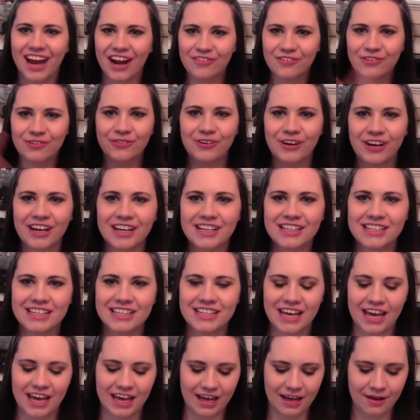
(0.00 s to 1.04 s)
Hi everyone,
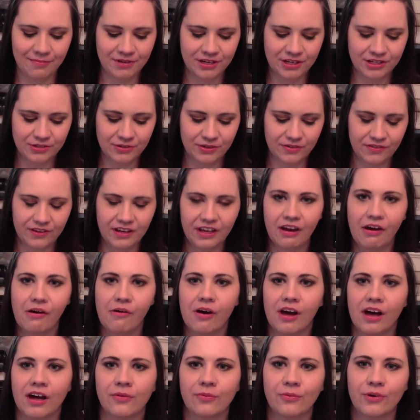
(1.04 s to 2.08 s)
today I'm going to do a video
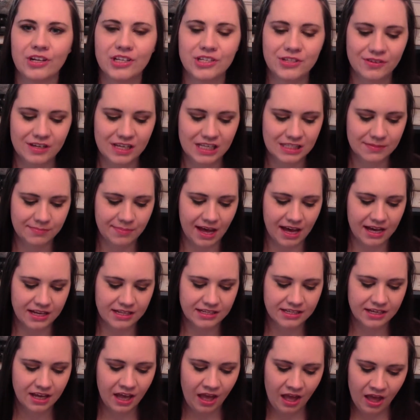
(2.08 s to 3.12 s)
on what to
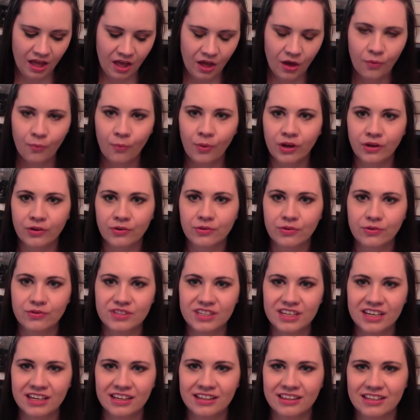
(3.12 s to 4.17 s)
expect when
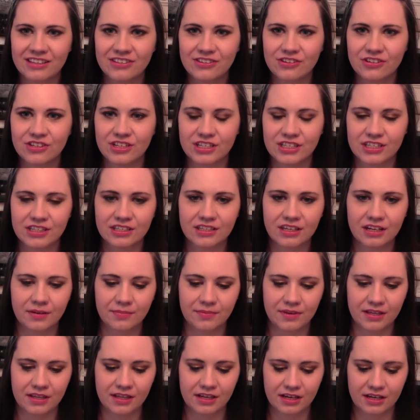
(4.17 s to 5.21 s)
cruising. These are just going
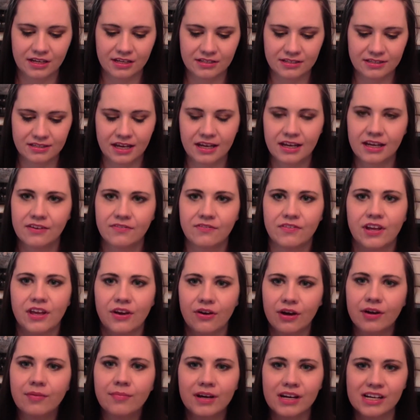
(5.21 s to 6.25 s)
to be the second
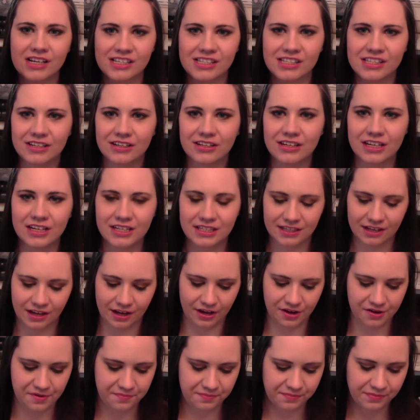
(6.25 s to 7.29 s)
video in my series.
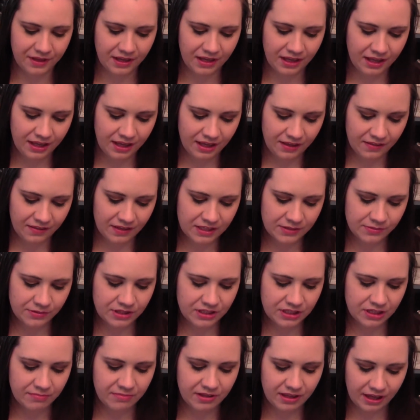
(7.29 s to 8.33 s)
This
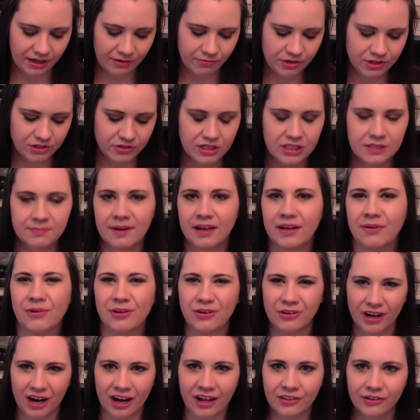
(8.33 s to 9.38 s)
one's going to be like what to expect
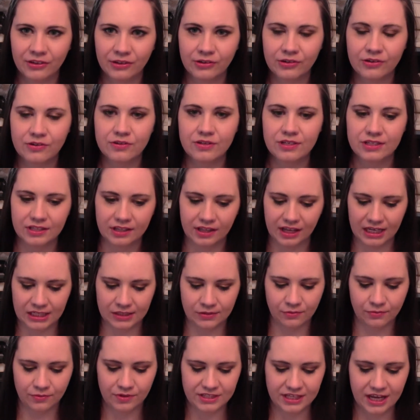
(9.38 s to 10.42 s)
when you're on the cruise. The
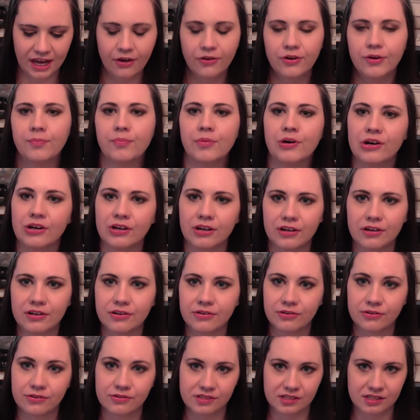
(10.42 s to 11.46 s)
last one was how to book a
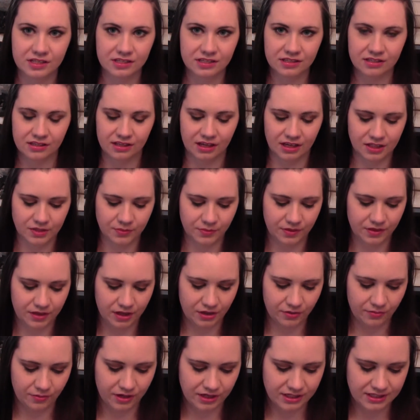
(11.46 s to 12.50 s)
cruise and select one
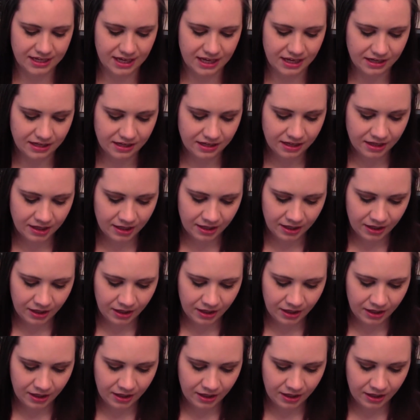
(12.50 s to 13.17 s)
that you want to take.